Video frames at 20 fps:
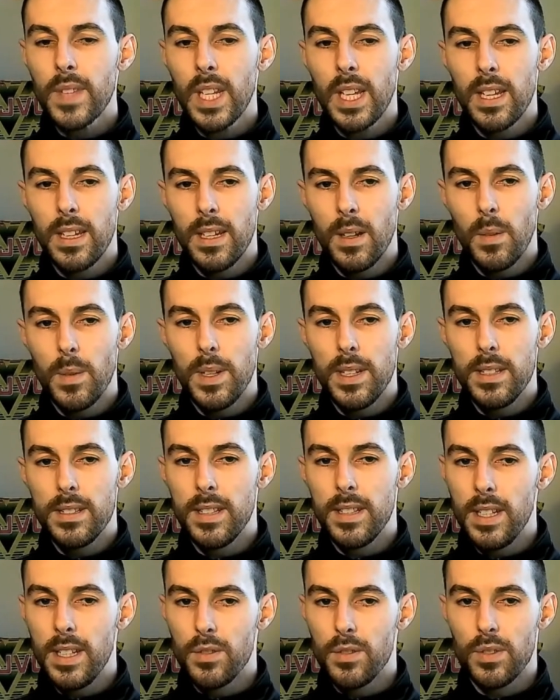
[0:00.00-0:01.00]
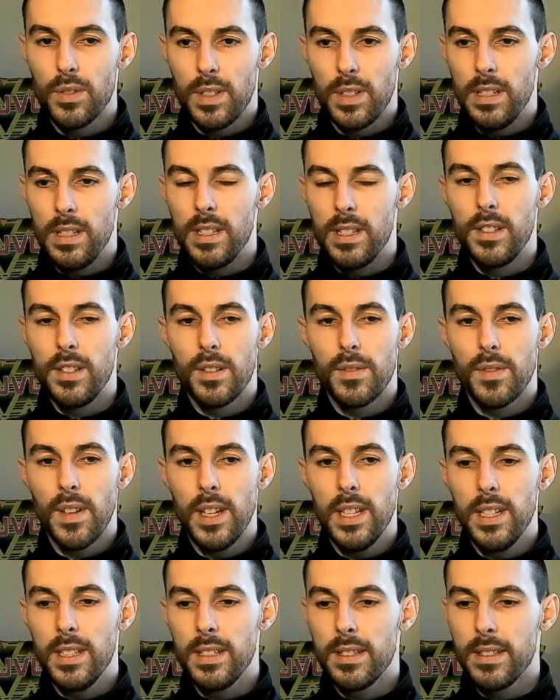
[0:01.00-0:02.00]
He's in your
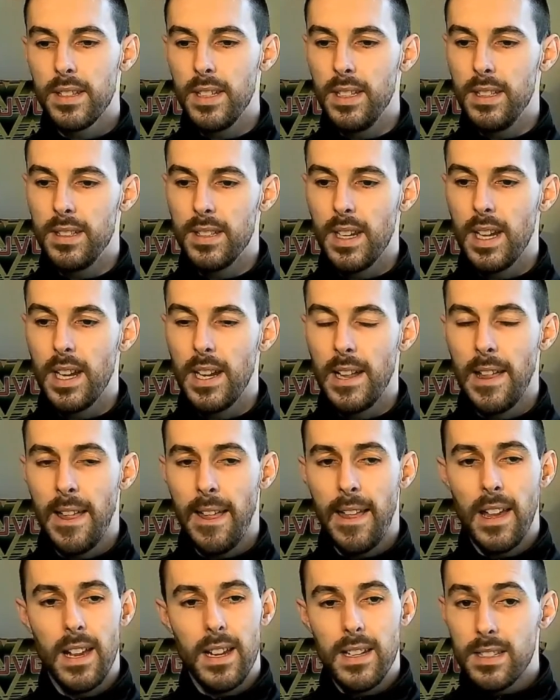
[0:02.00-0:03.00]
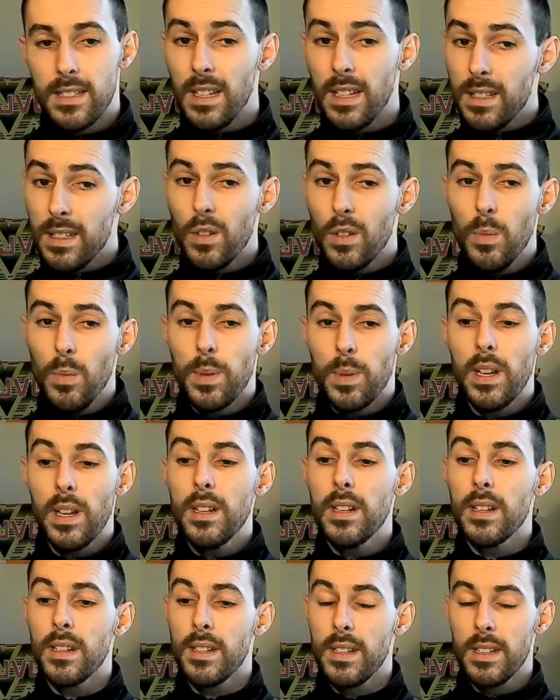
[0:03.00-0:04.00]
face. He's a good
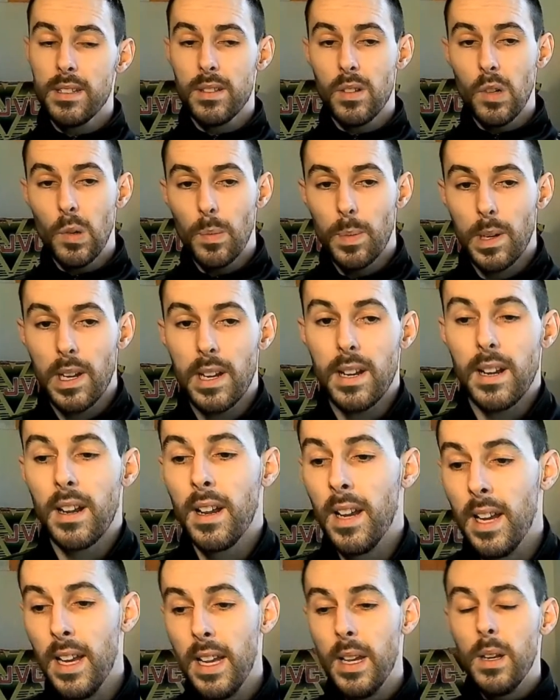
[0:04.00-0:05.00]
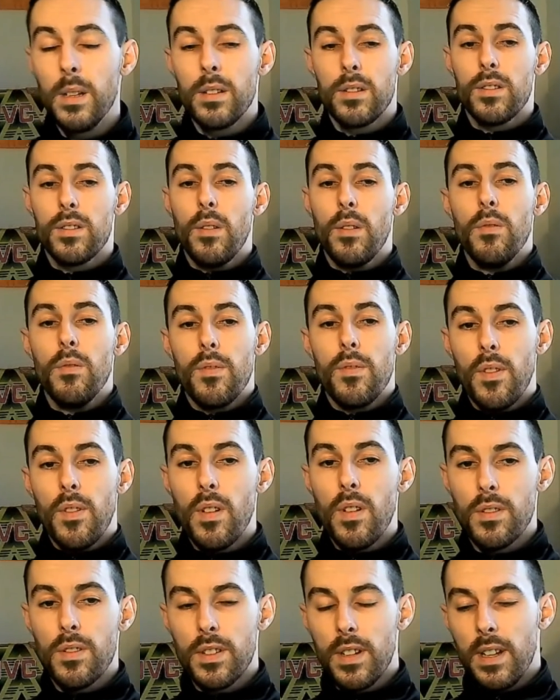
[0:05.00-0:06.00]
player. He's a good player. So
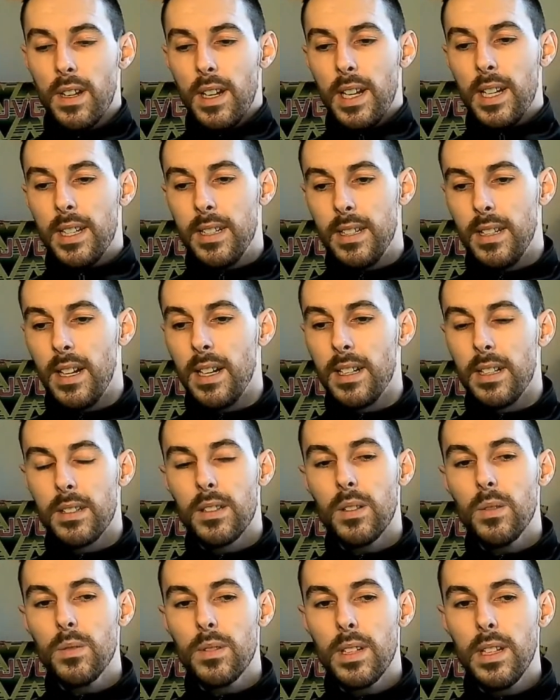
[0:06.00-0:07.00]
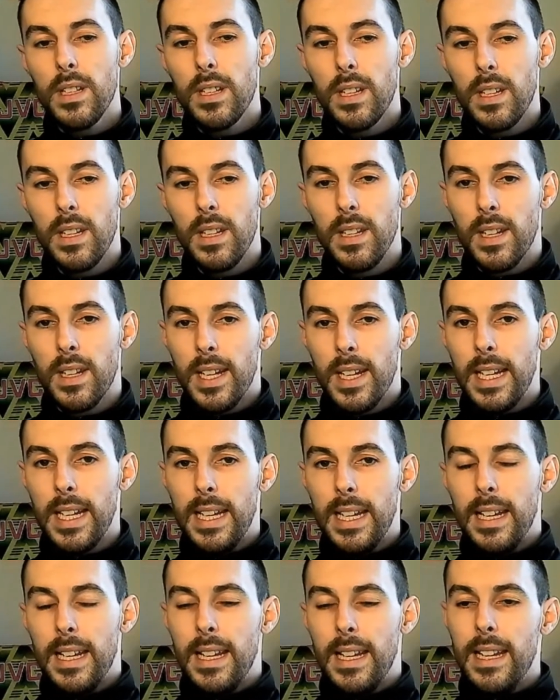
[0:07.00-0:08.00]
unfortunate, and I don't think he
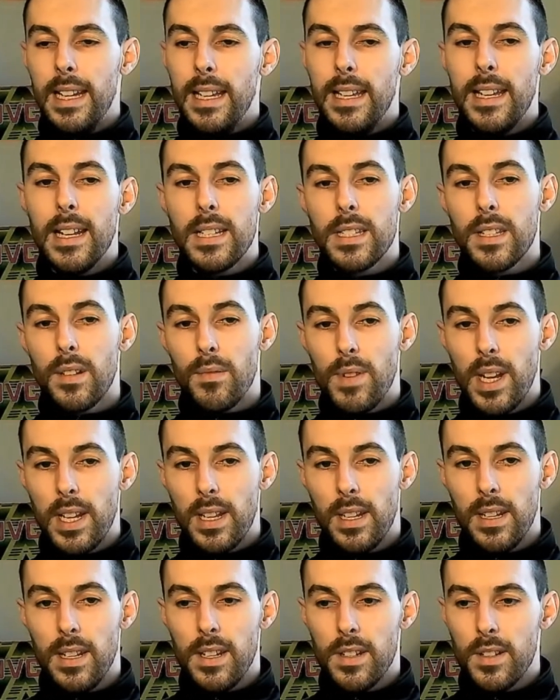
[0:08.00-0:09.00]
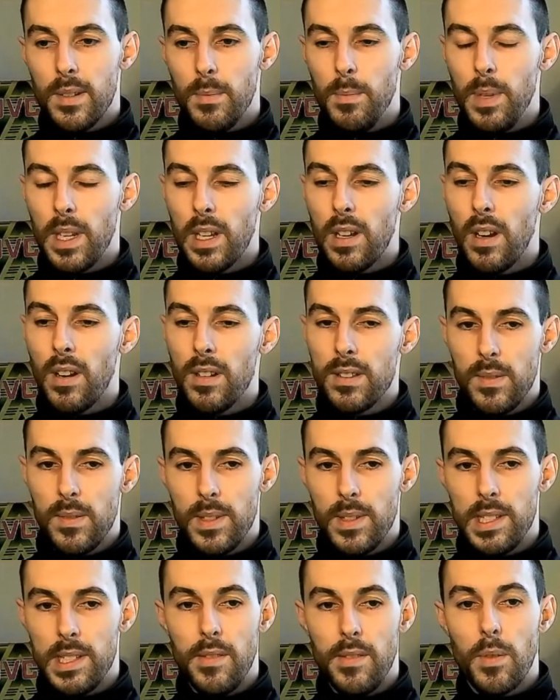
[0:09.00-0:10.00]
gets the recognition because of
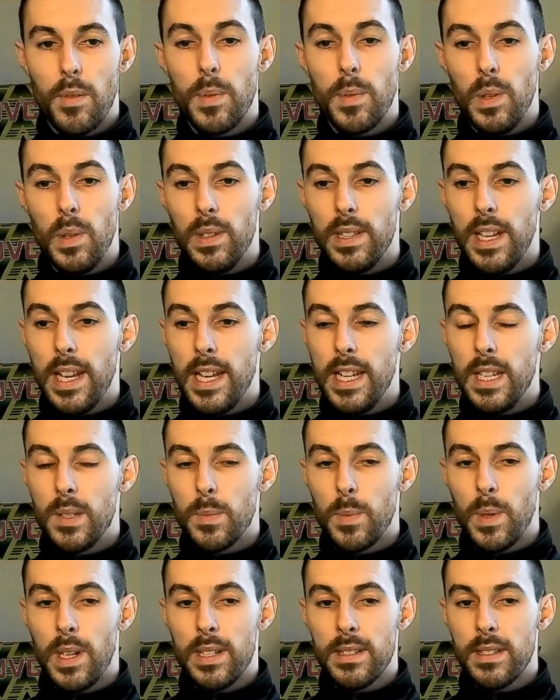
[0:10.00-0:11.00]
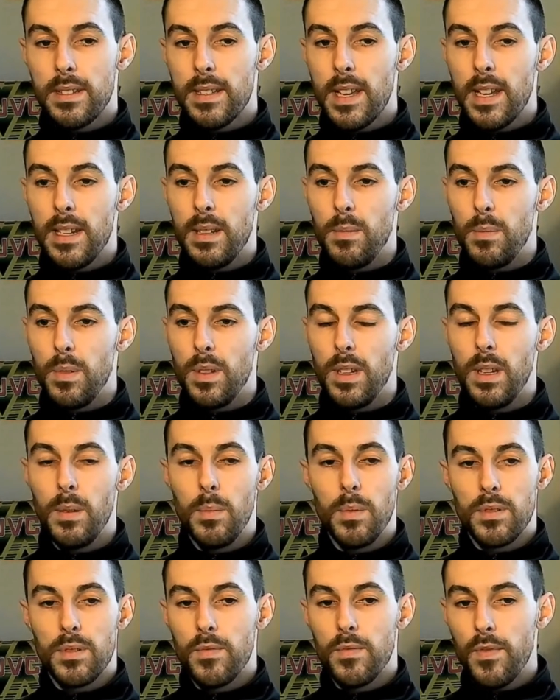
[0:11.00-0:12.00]
his Liverpool days. But as I said, he
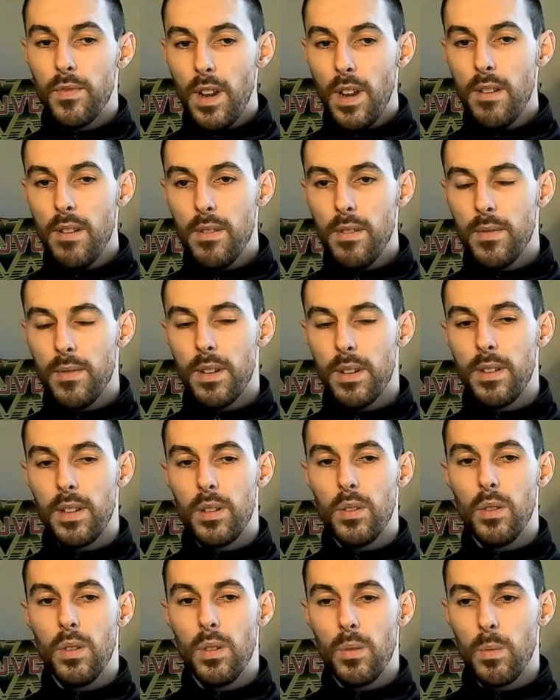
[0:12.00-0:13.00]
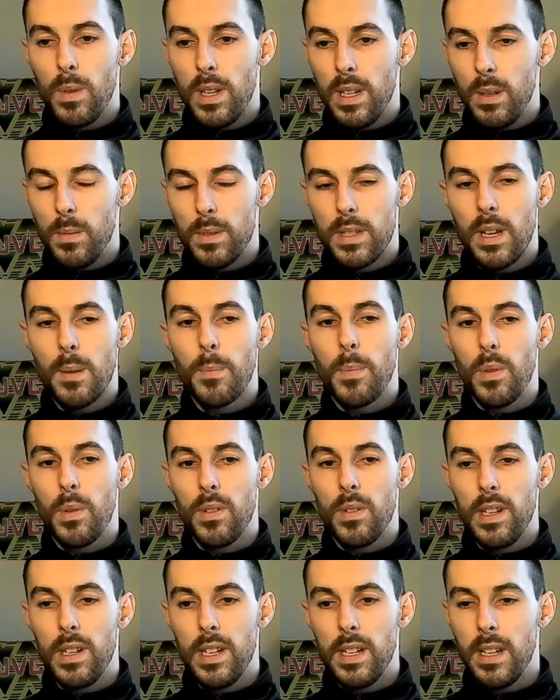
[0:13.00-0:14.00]
was very, very good when he was at
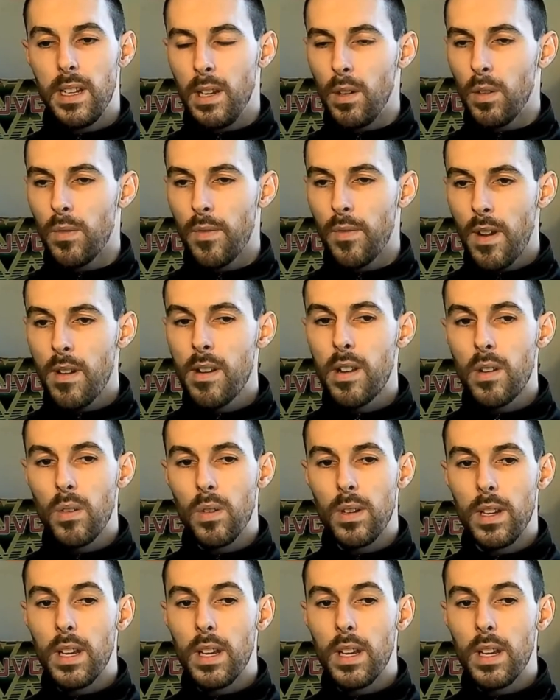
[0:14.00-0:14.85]
Burnley. He looked very good.